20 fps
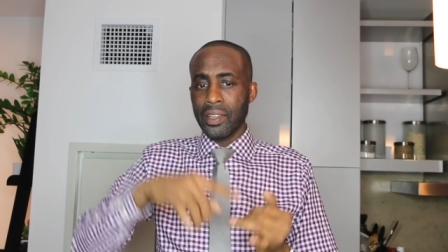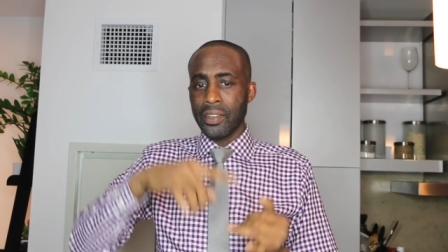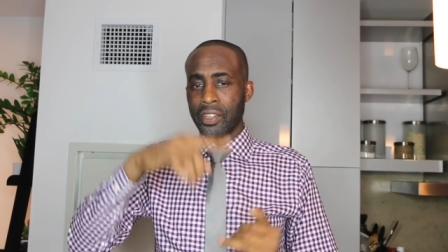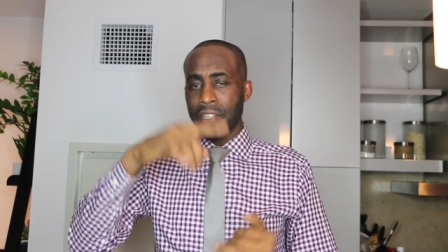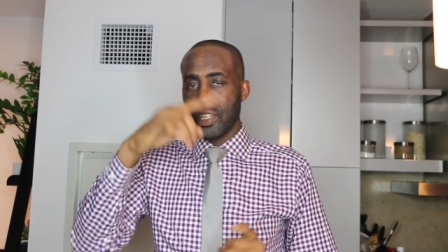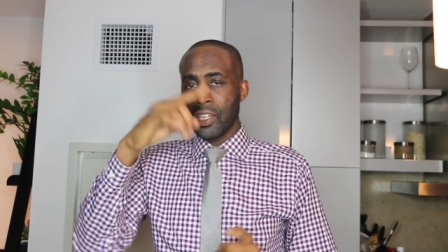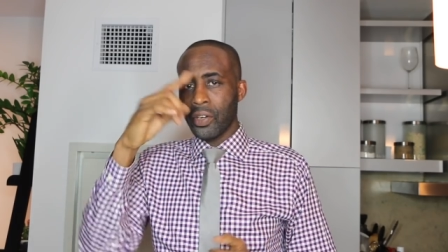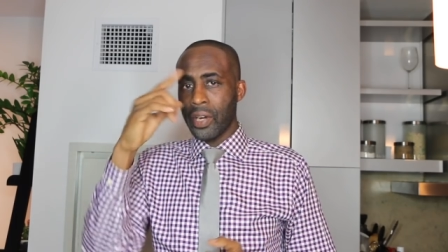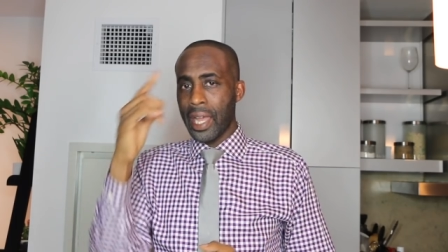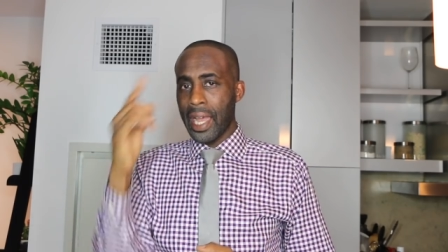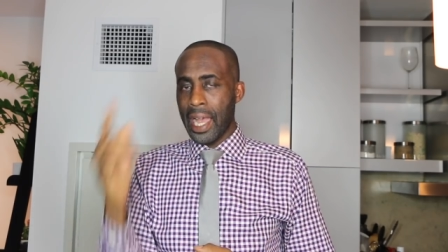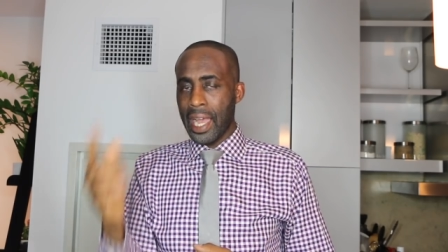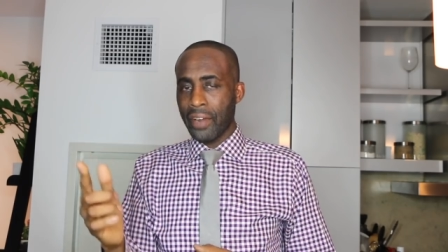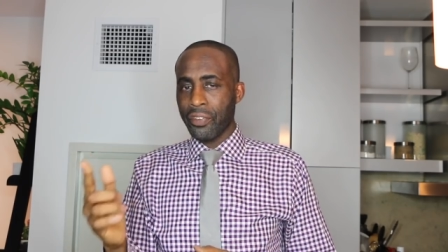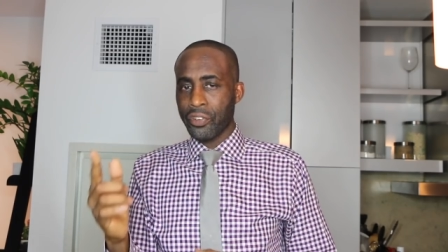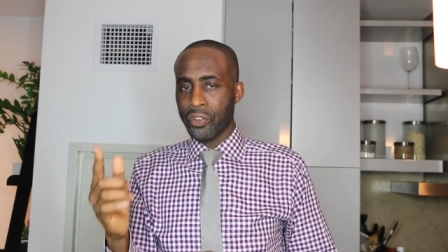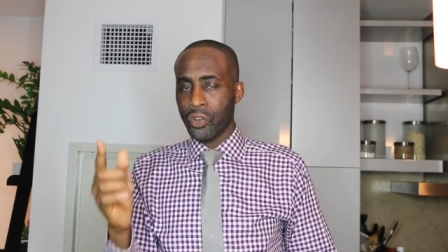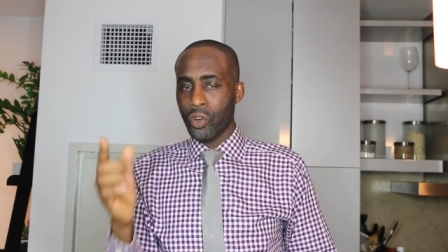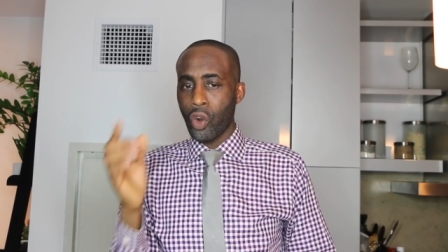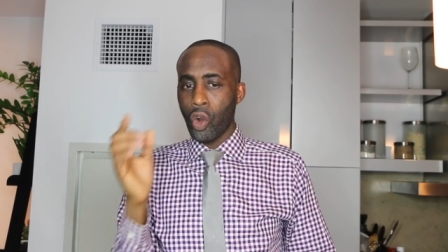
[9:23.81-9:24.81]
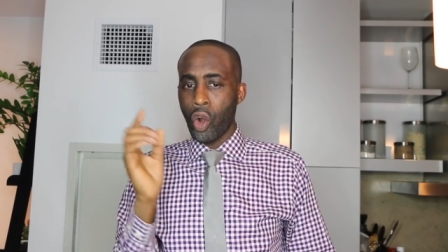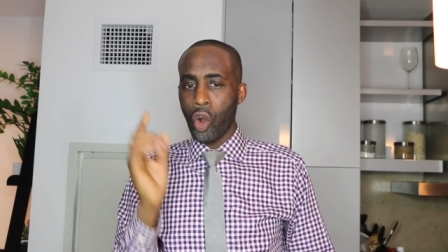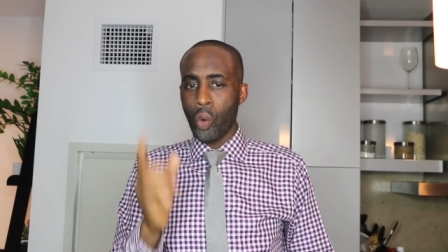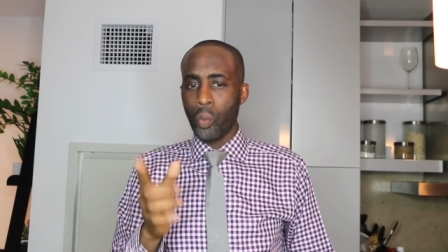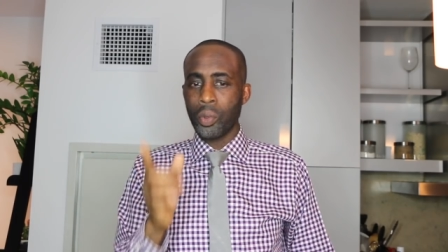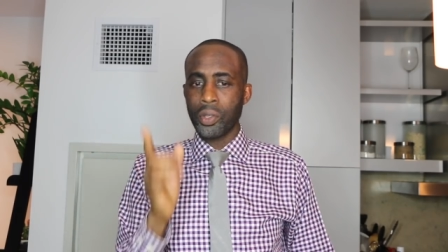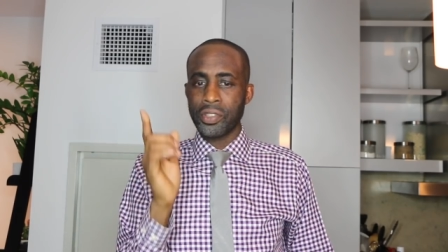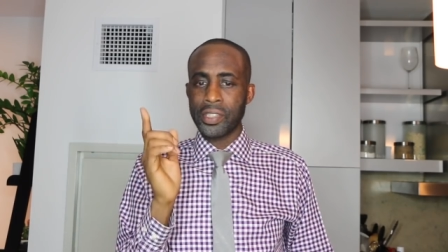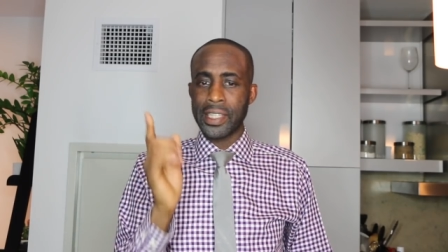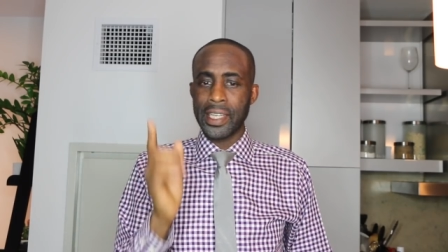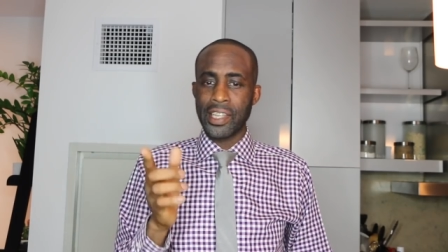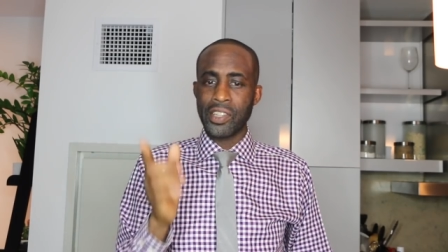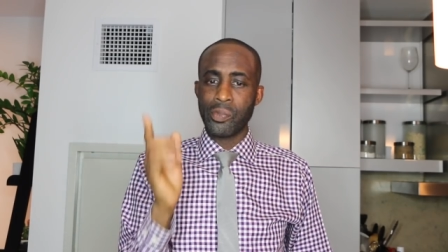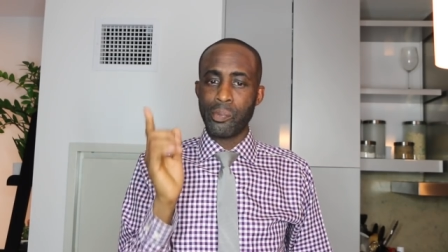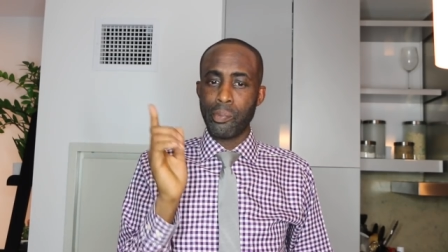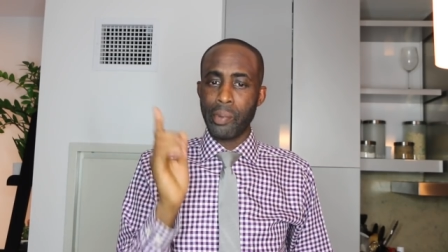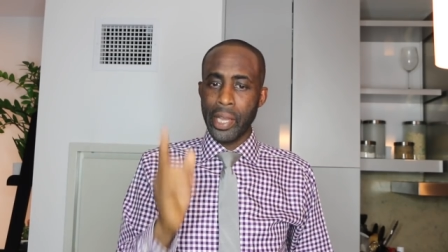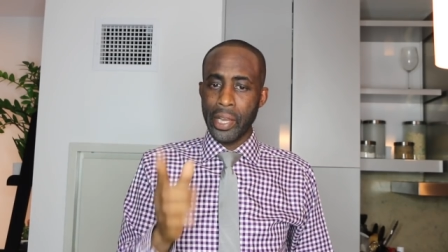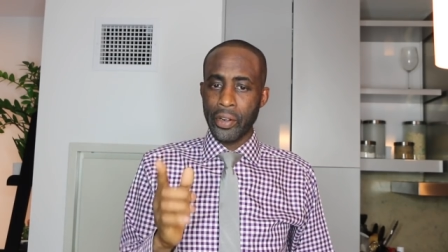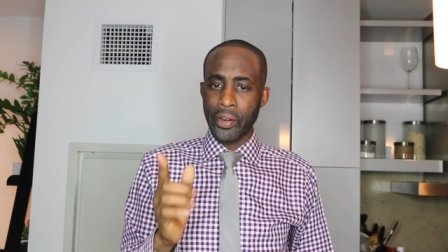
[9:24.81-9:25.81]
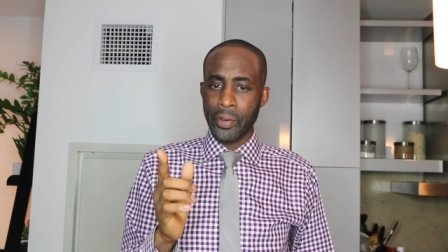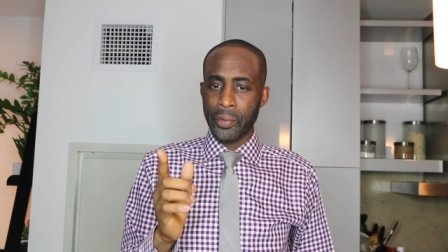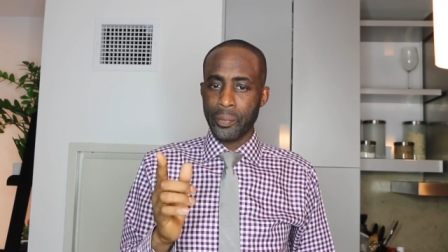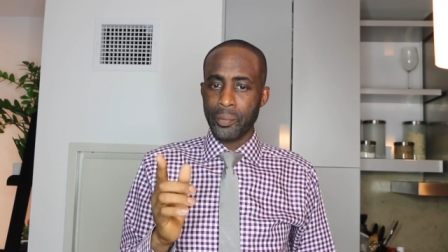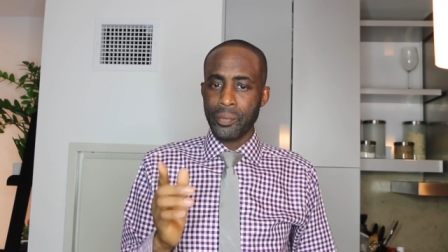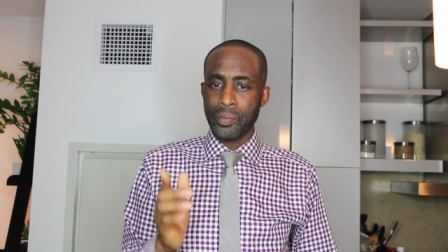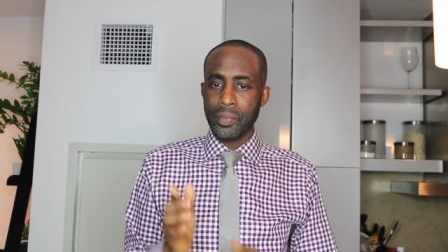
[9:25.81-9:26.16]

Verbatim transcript: the year after always gets better.